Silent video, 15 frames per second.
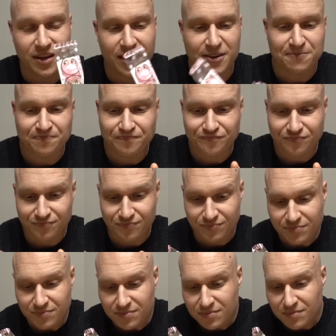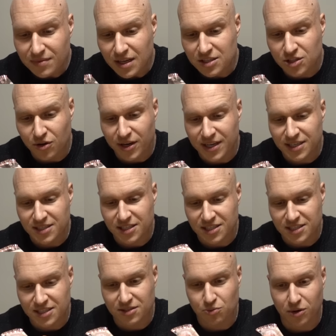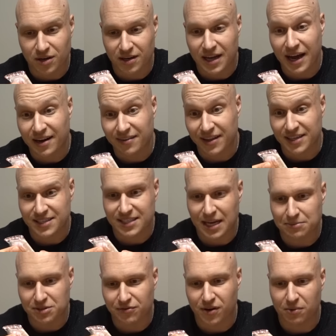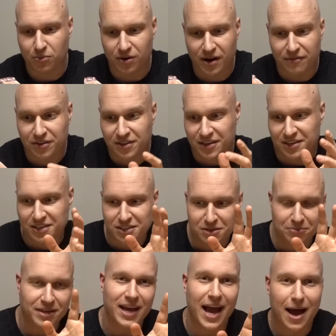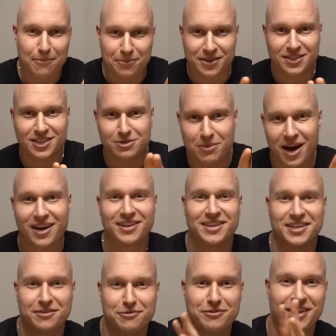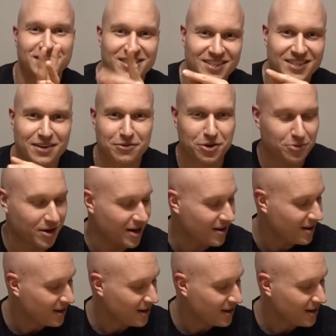there. So I guess this is where it kind of like stems from, where everything needs to be happy and smiley and faces everywhere.